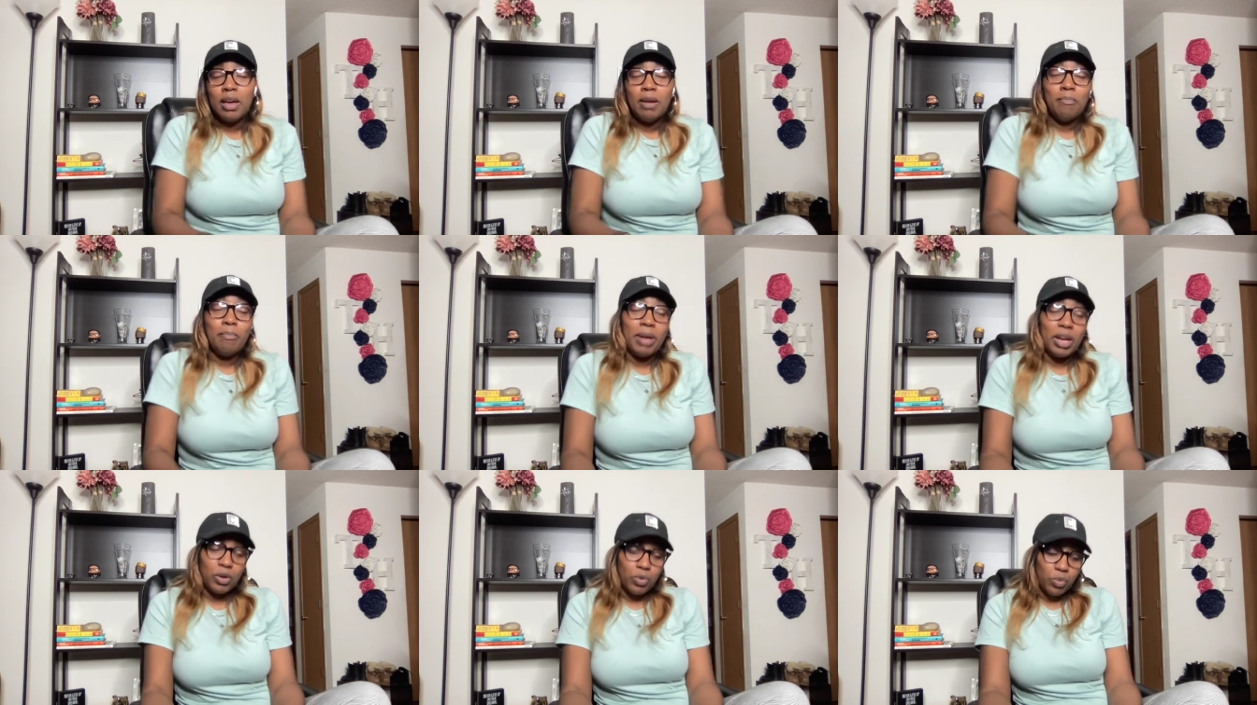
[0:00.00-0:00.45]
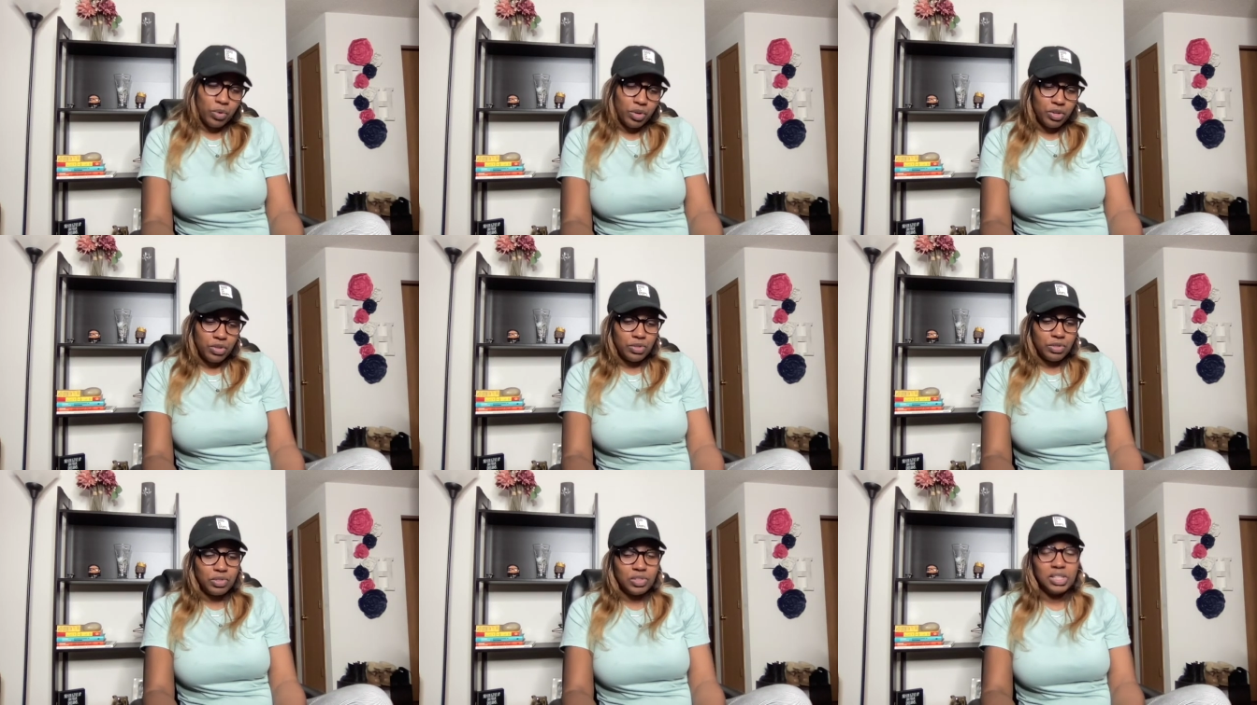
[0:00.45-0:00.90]

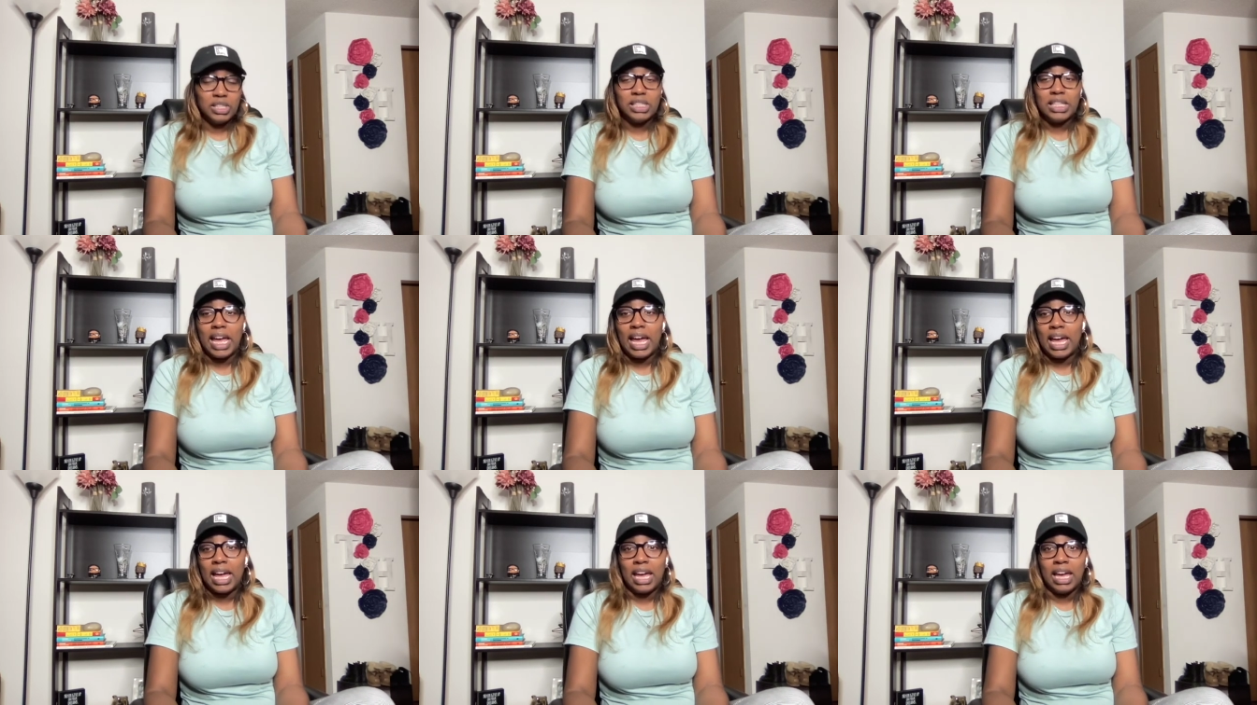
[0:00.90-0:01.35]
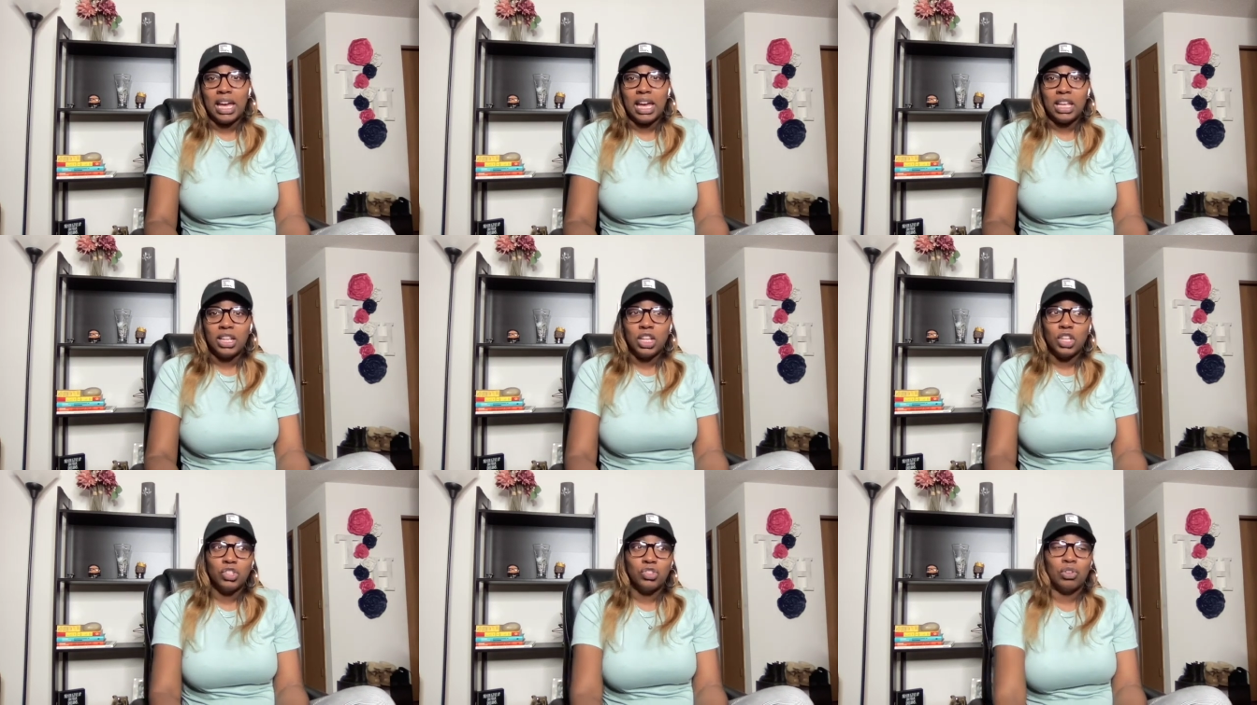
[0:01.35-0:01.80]
macaroons,
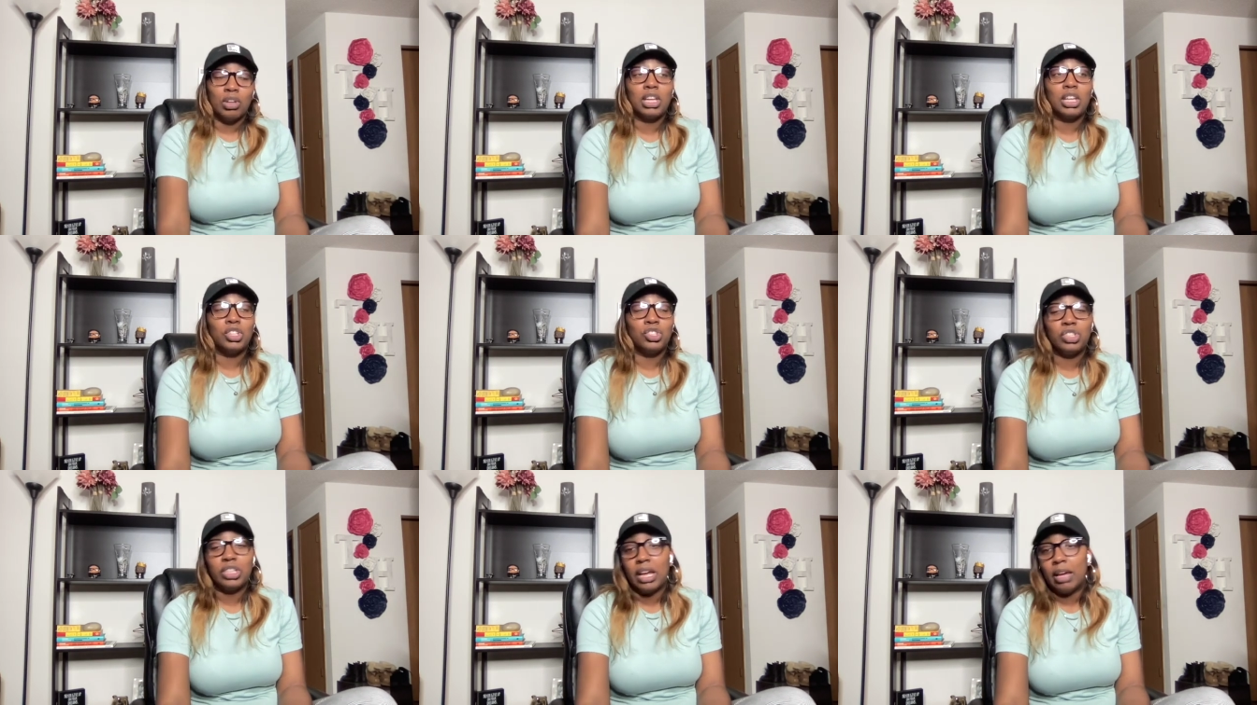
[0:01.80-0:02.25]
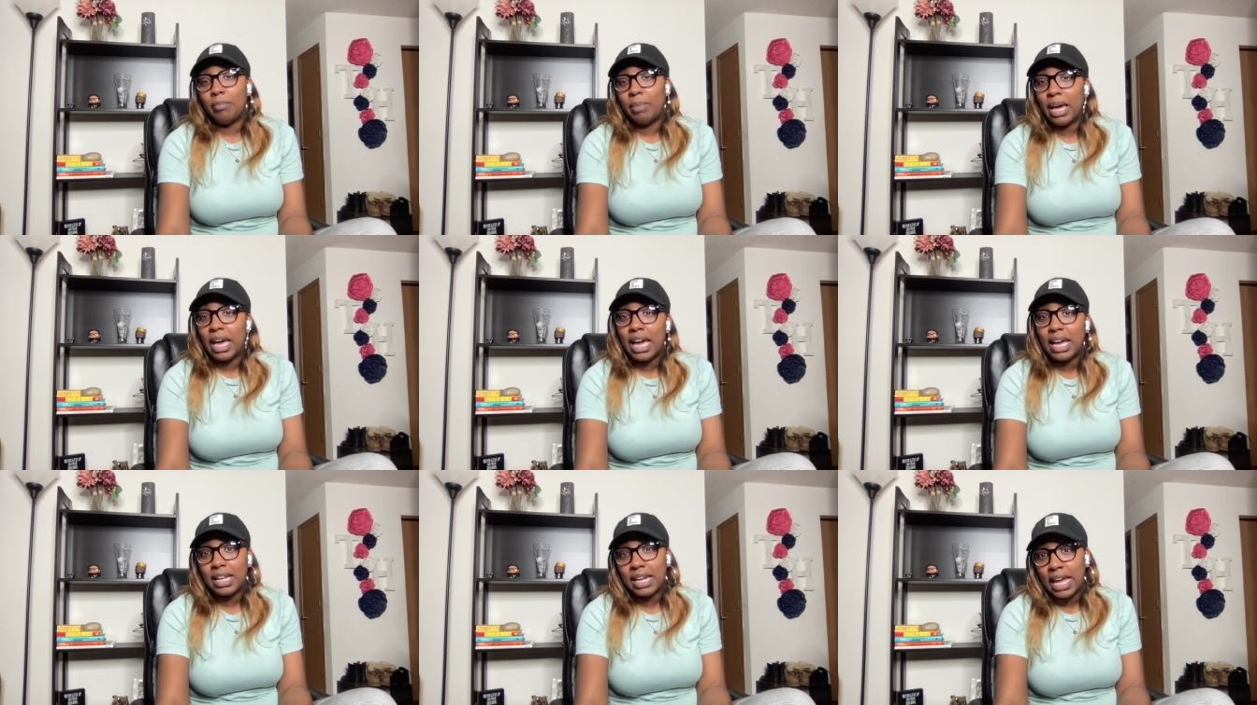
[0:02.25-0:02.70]
and drinking
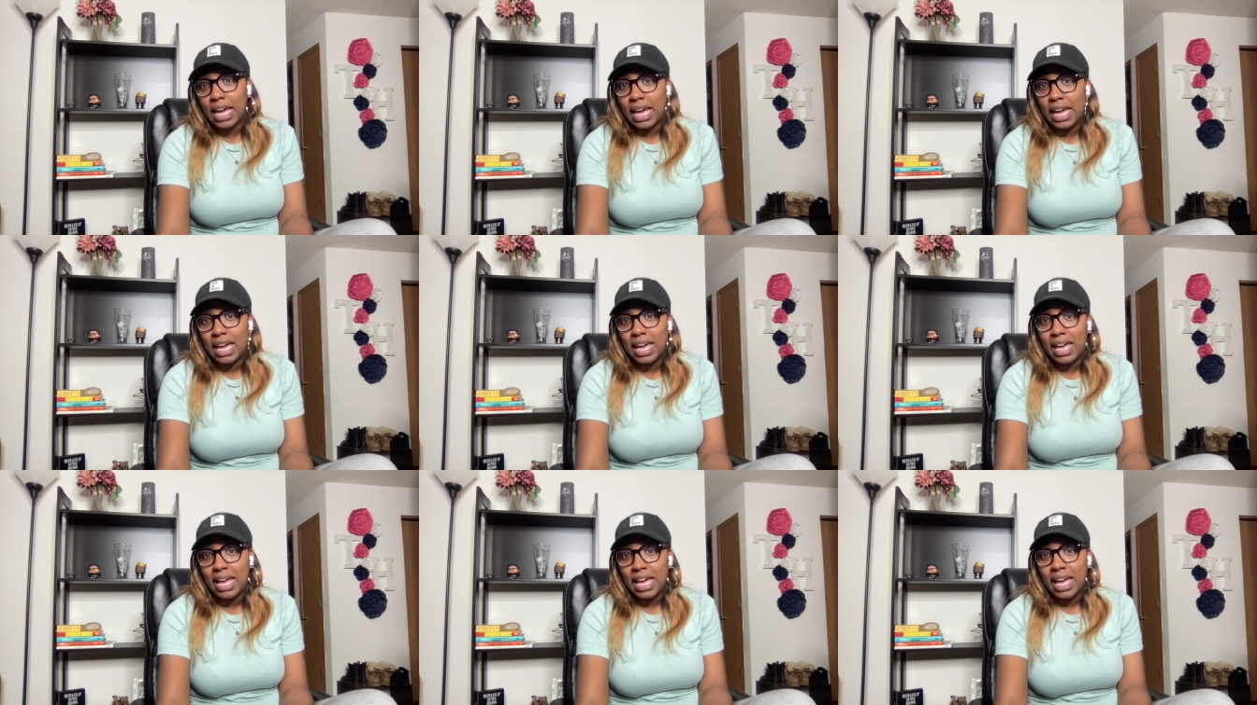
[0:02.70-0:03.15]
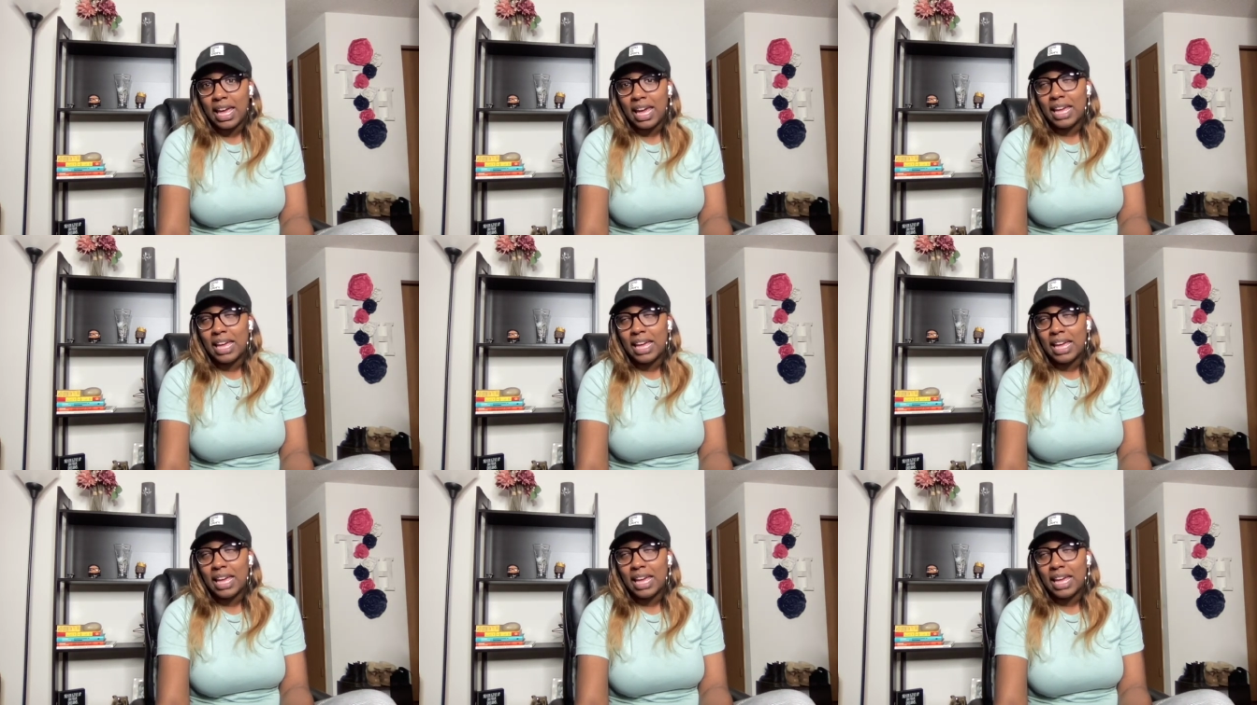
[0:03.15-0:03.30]
champagne,